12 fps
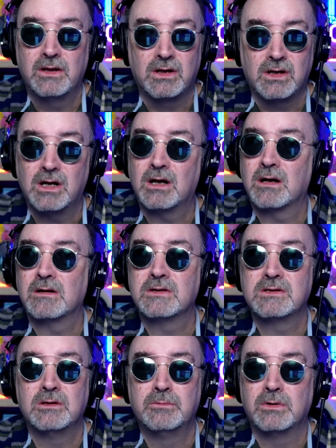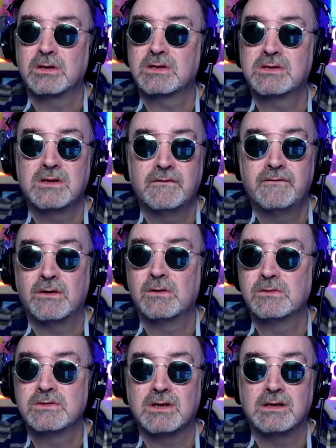the cars, the books, the
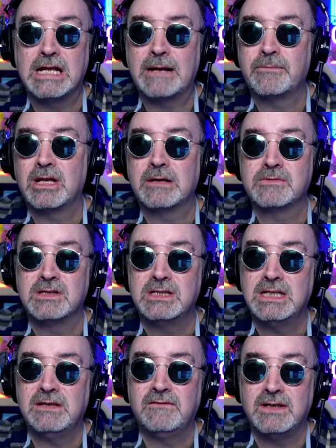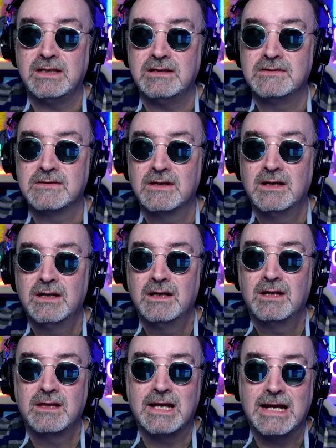phones, the laptops, the TVs,
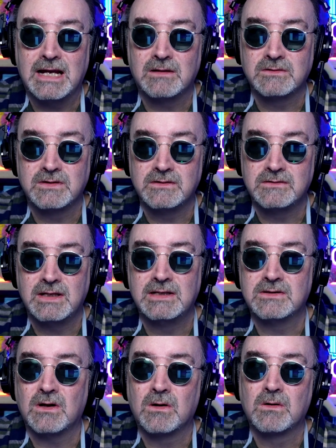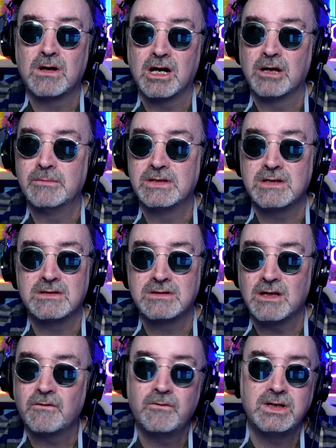the houses. It's all garbage. It's
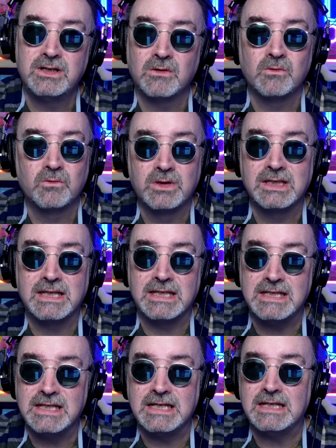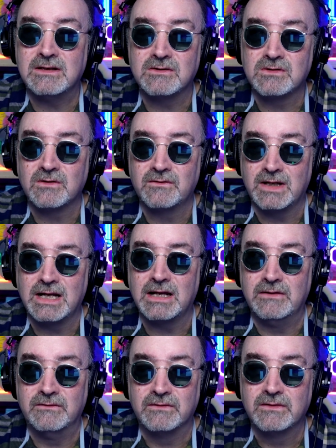stuff we don't really need to
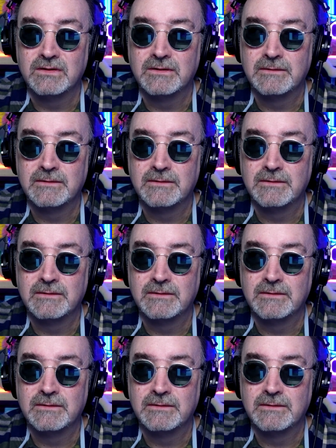survive.